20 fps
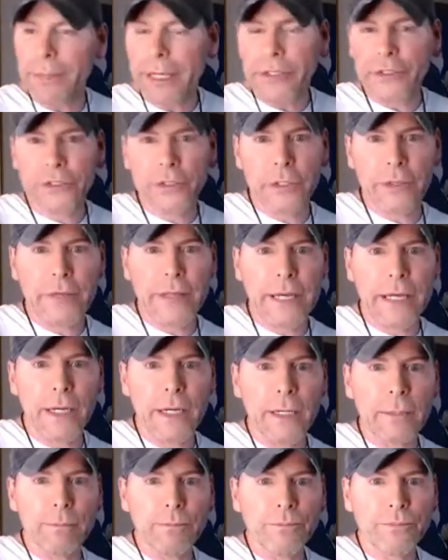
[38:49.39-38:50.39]
sure that,
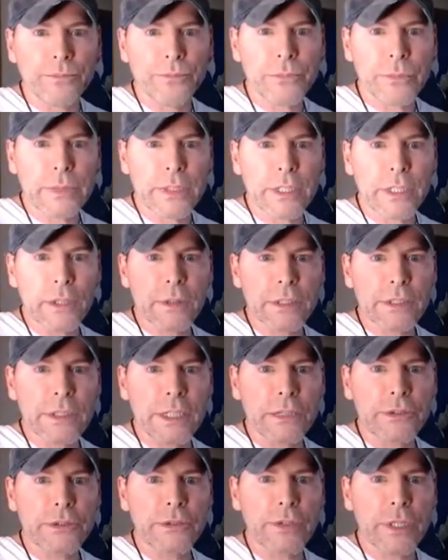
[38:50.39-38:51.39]
you know, it's
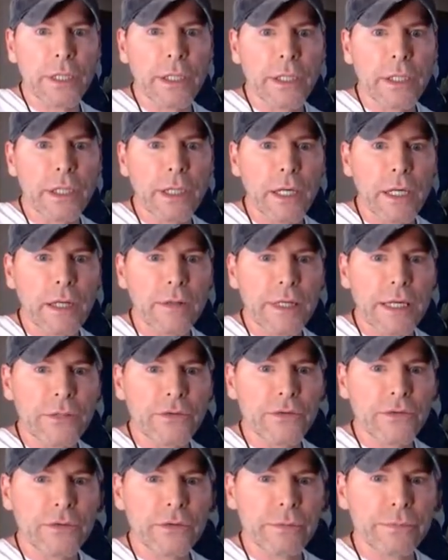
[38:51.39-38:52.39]
not too dark.
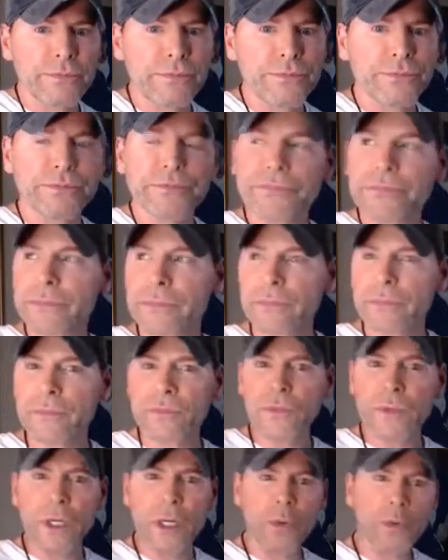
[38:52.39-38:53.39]
It's
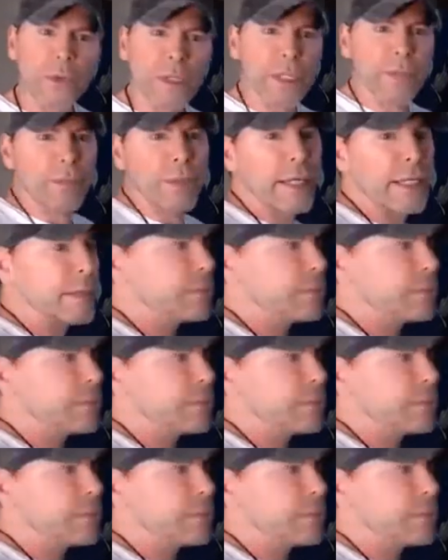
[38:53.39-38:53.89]
really bright.